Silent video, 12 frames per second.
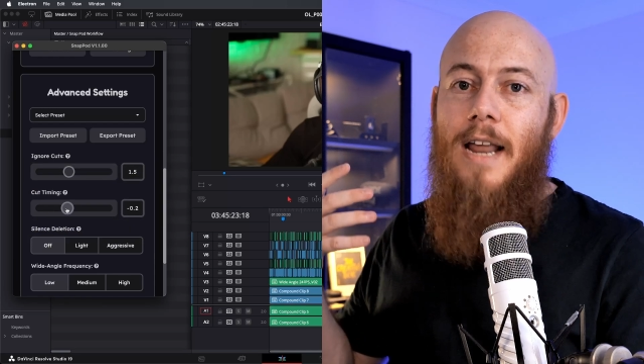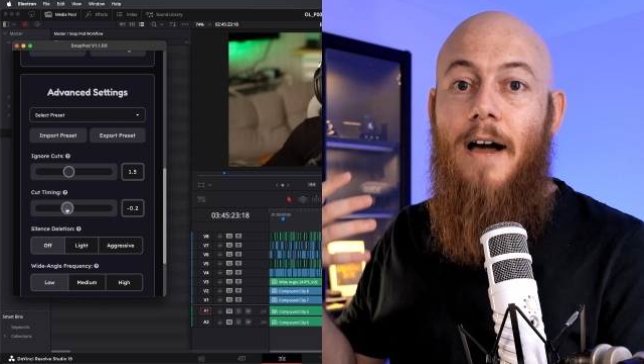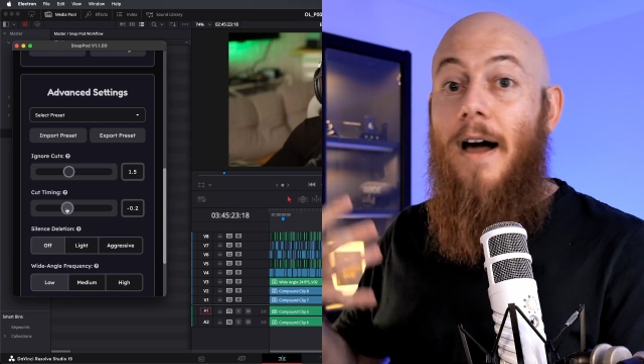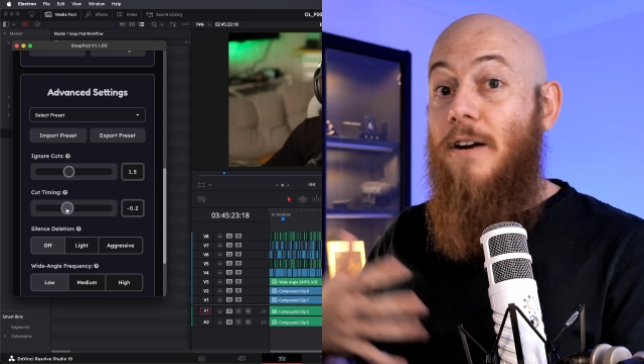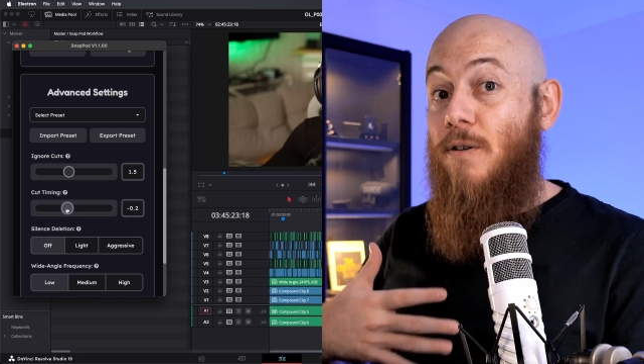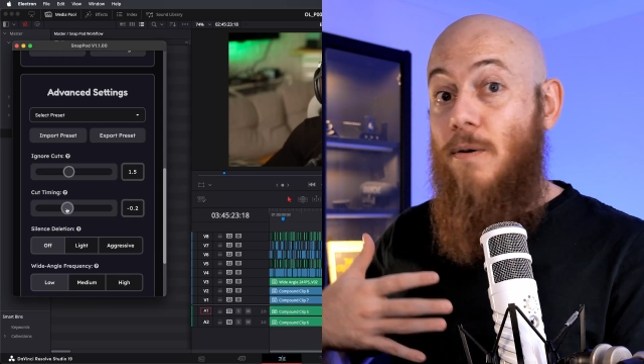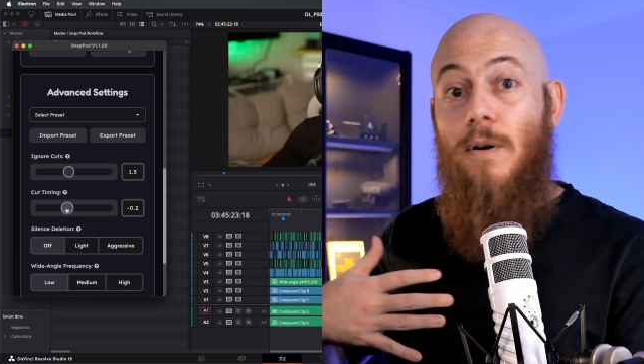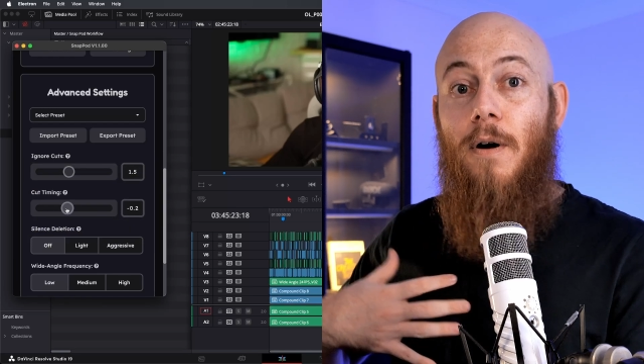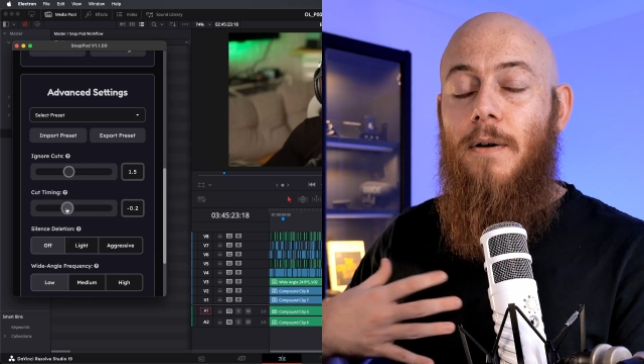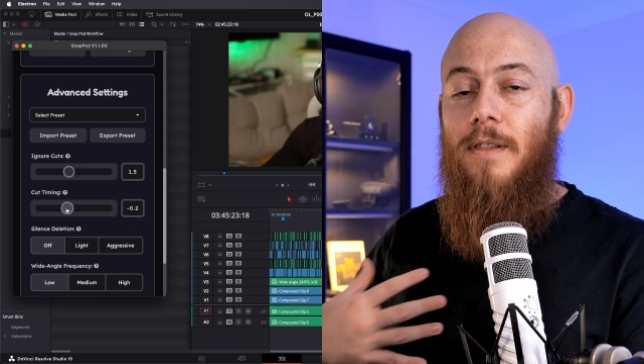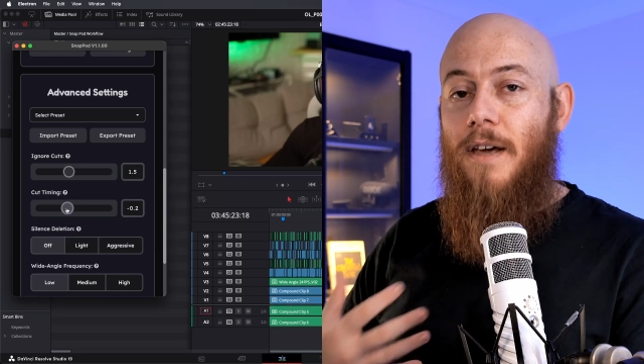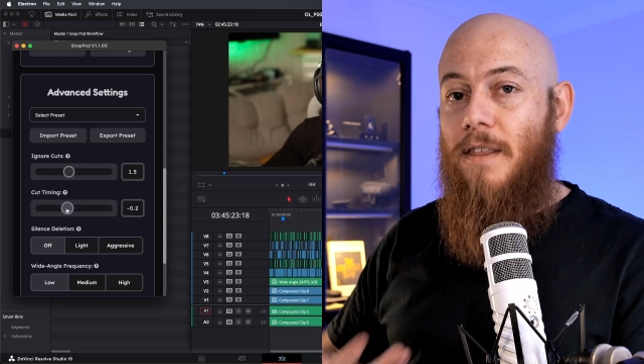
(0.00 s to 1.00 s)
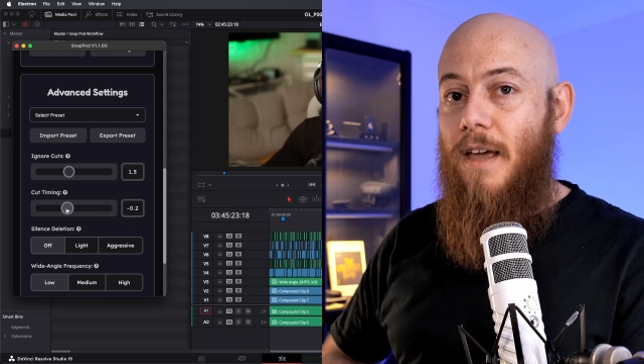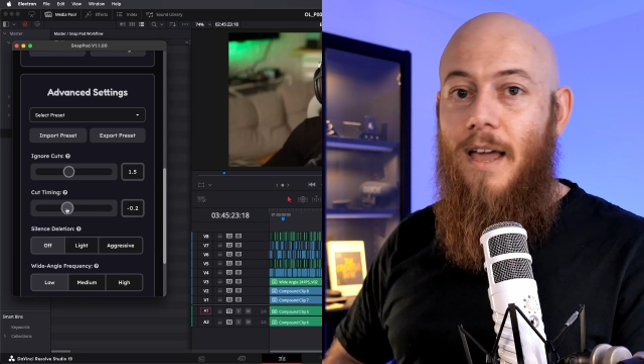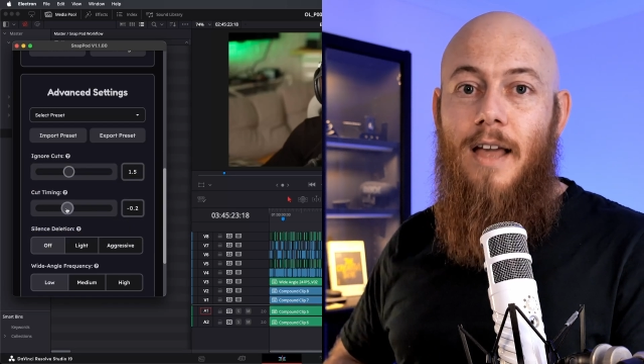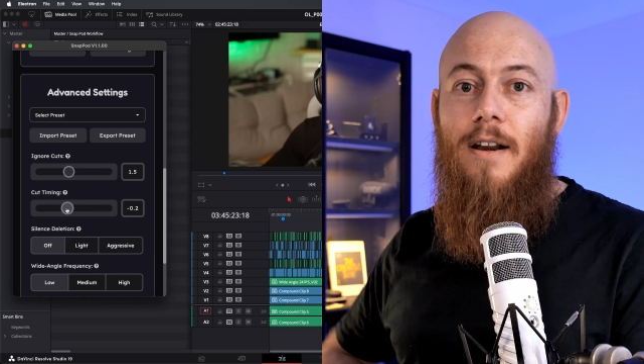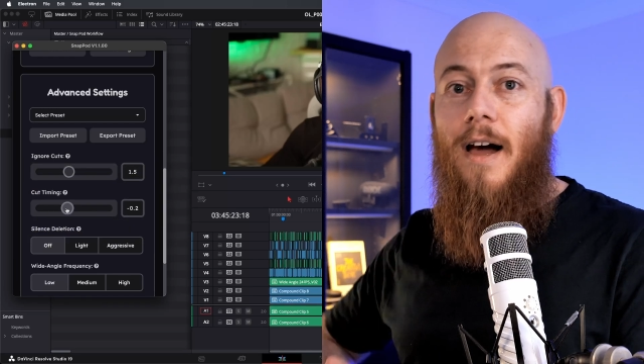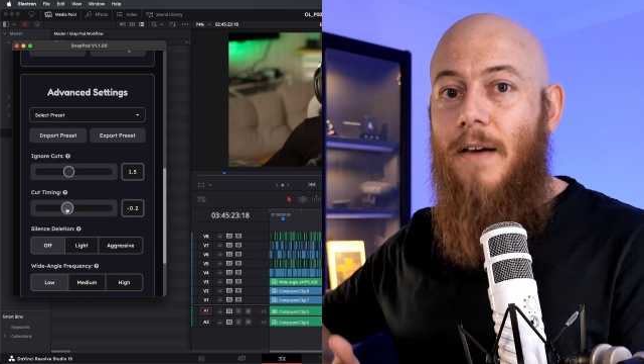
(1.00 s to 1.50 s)
Now, I do know, on the other
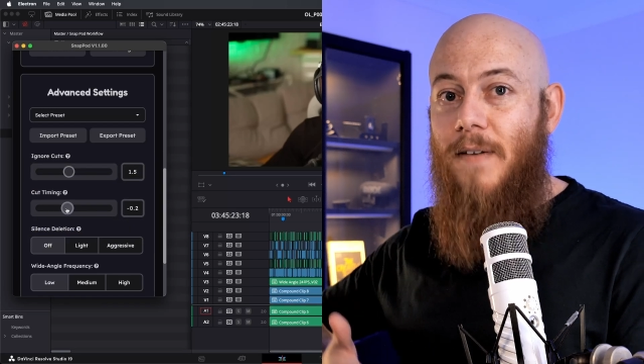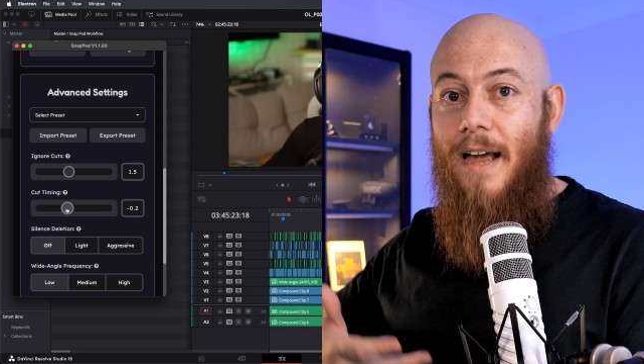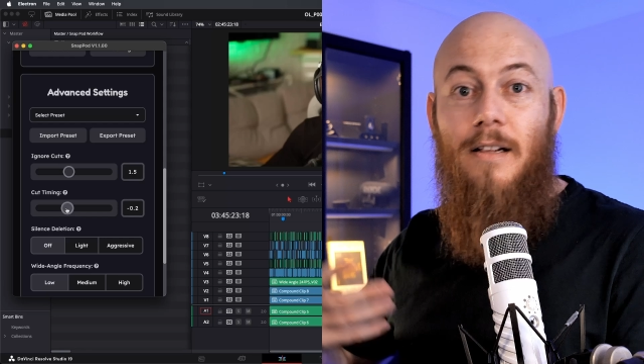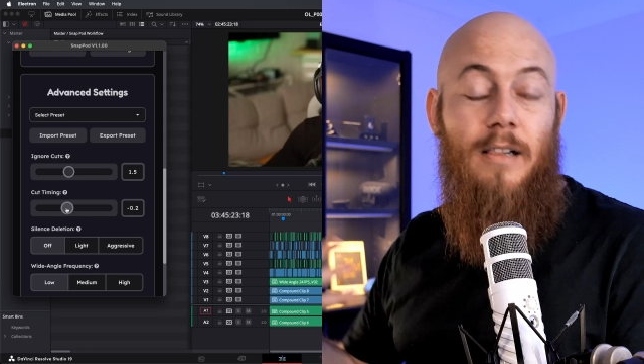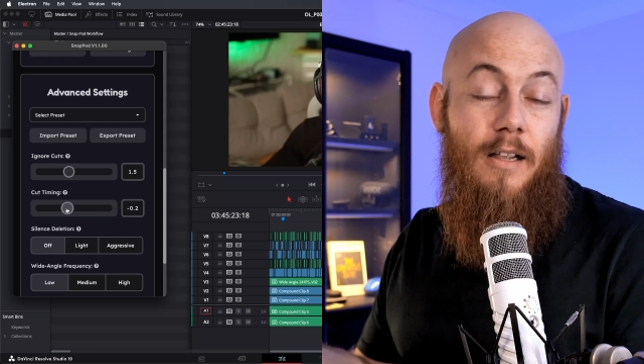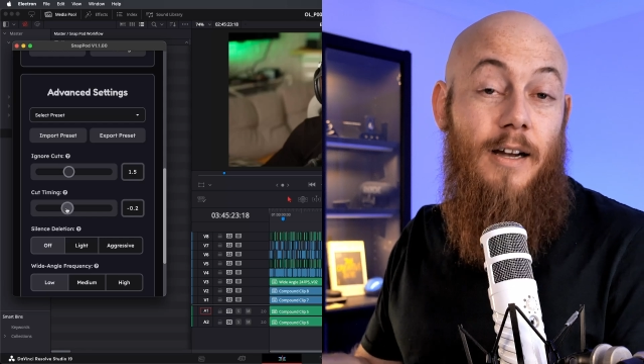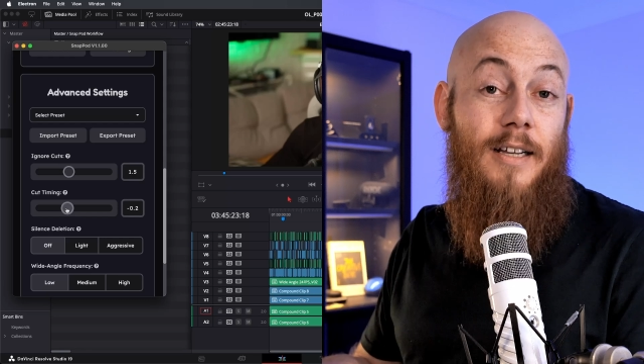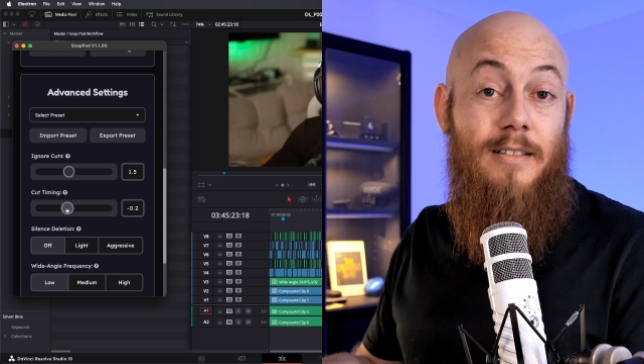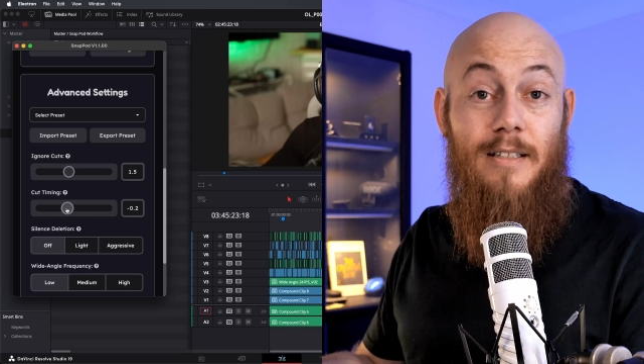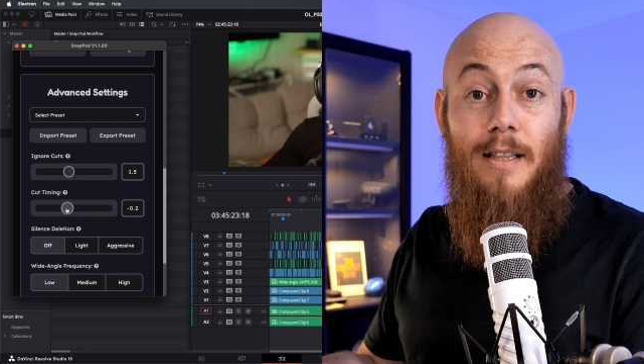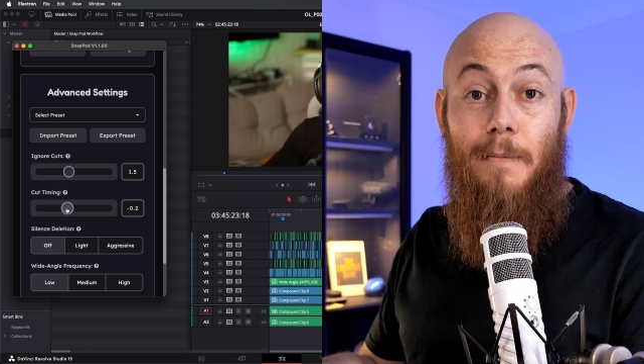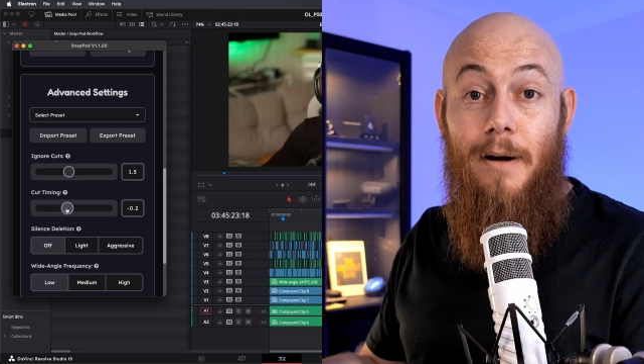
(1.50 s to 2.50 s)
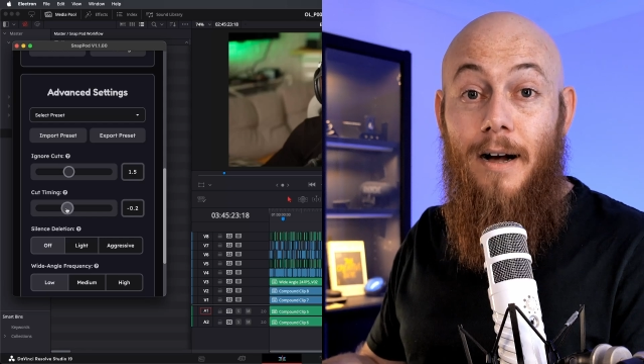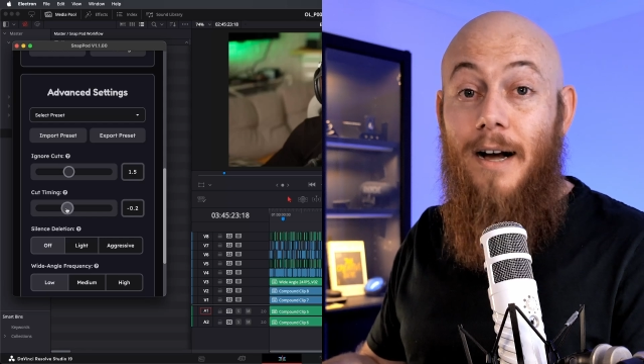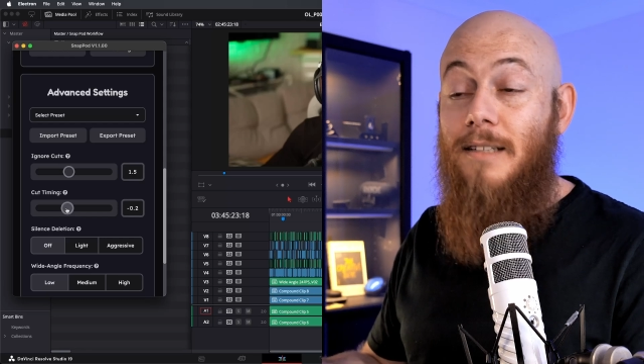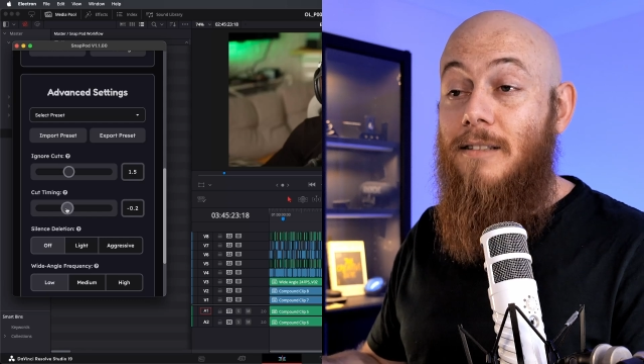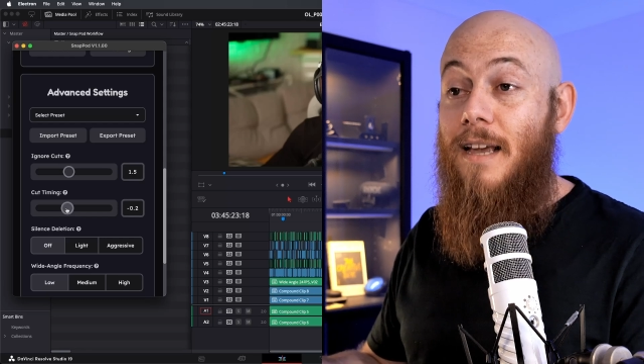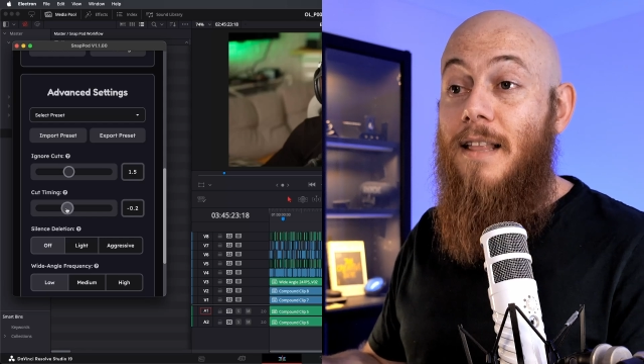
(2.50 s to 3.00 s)
hand, I've had clients in the
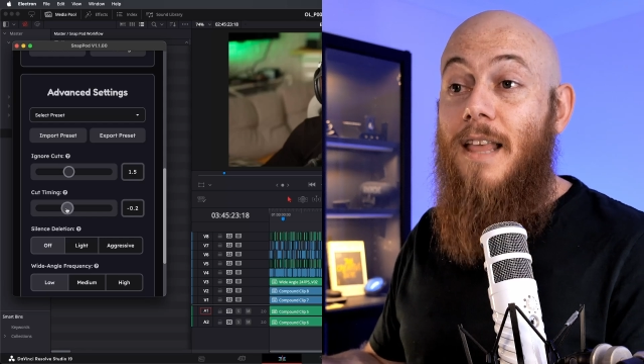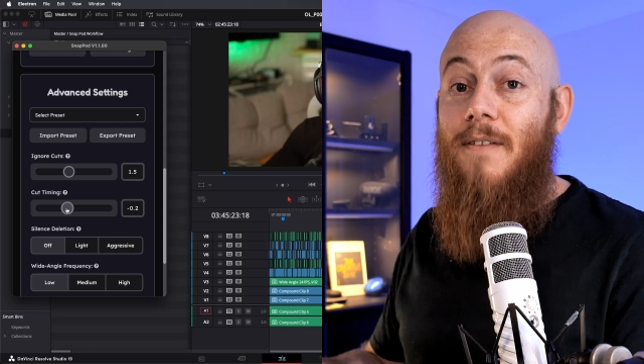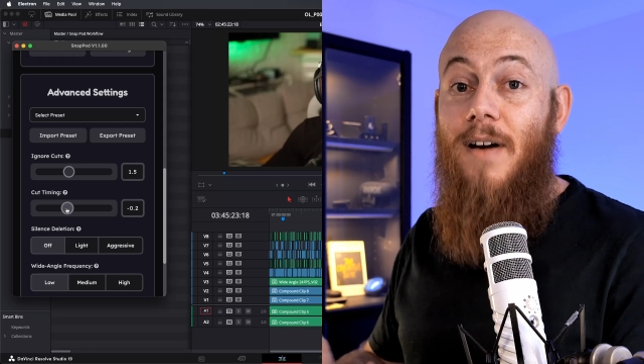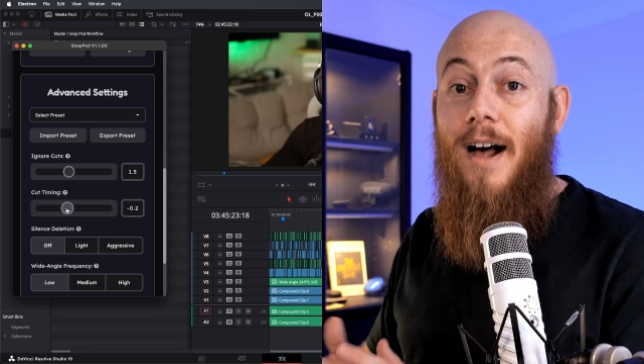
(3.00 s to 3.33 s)
past and they've